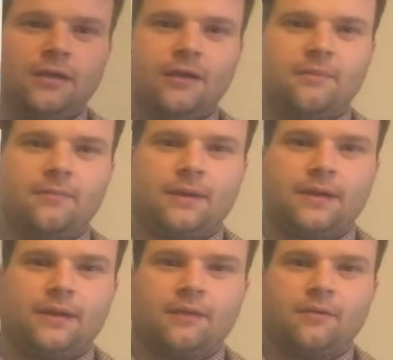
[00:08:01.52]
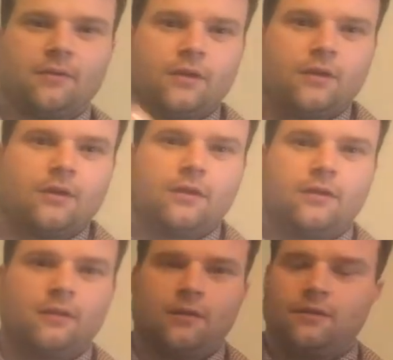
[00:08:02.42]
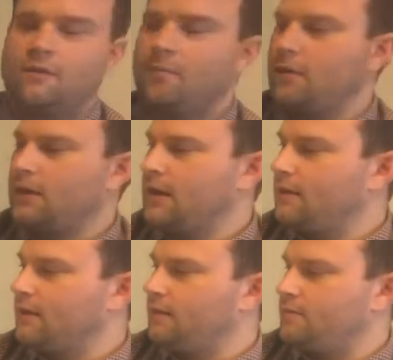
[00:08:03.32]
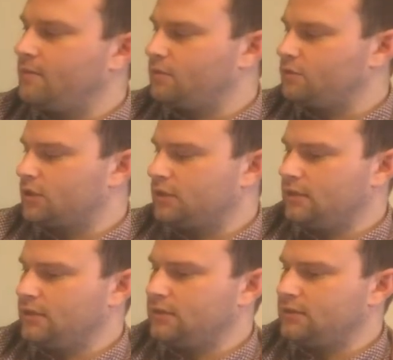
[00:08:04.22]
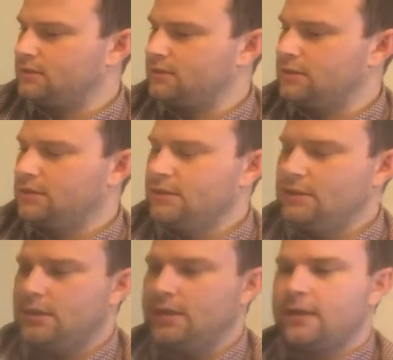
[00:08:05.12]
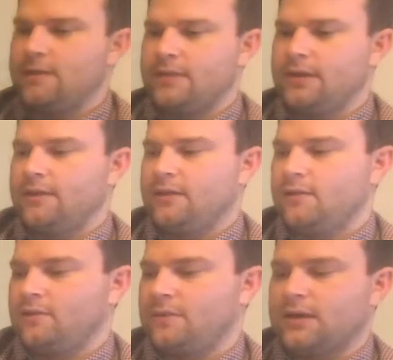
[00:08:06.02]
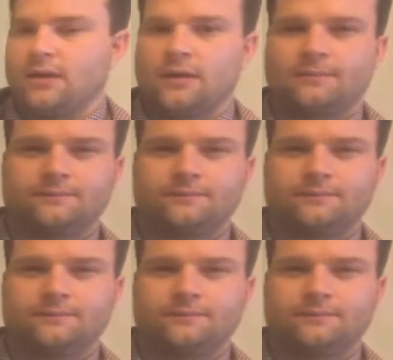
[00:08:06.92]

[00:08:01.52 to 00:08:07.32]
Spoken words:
in a bag. I've got that symbol again there, the people shaking hands. And then on the back here.